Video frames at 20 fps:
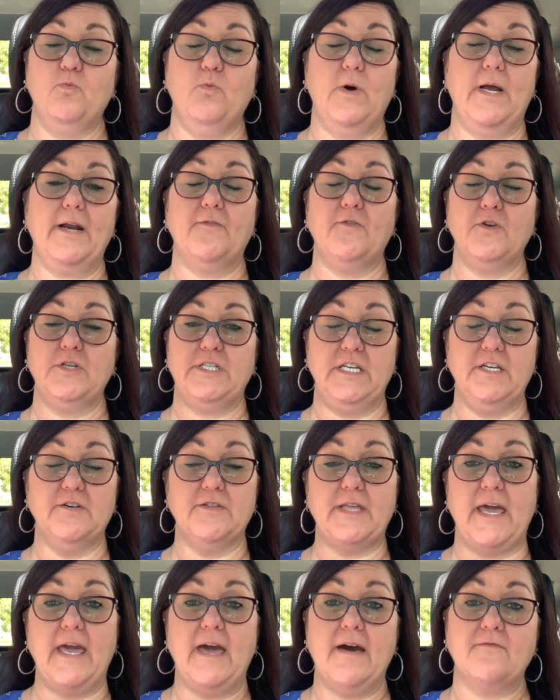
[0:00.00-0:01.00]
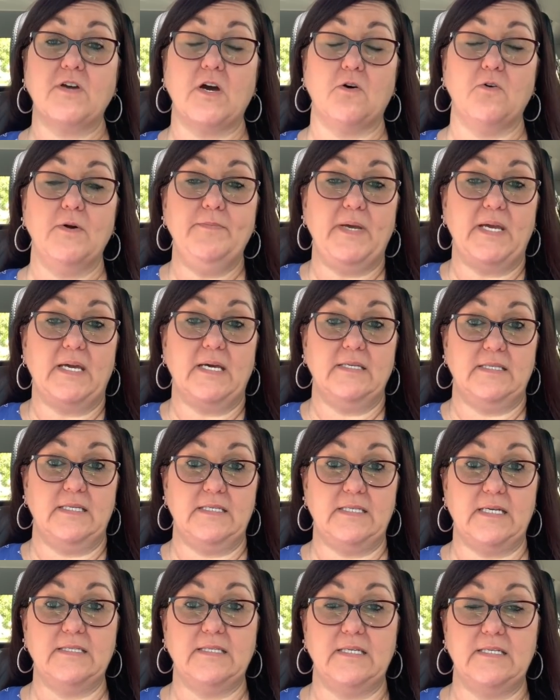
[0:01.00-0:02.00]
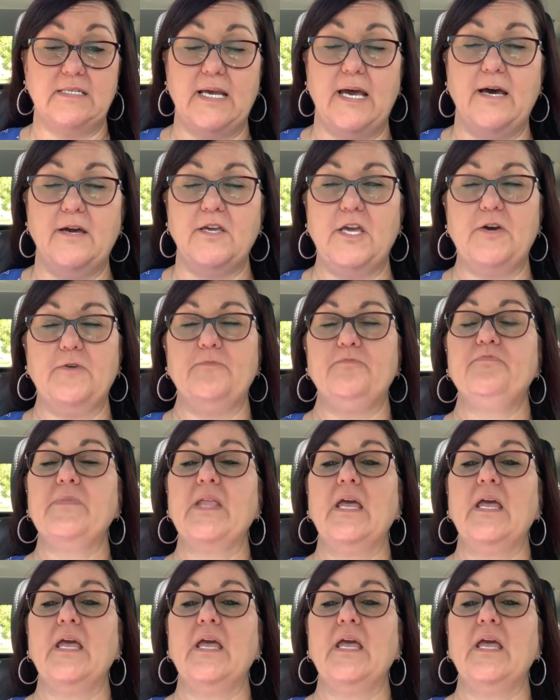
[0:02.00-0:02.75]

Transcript: whatever deal they have going because it doesn't tell you.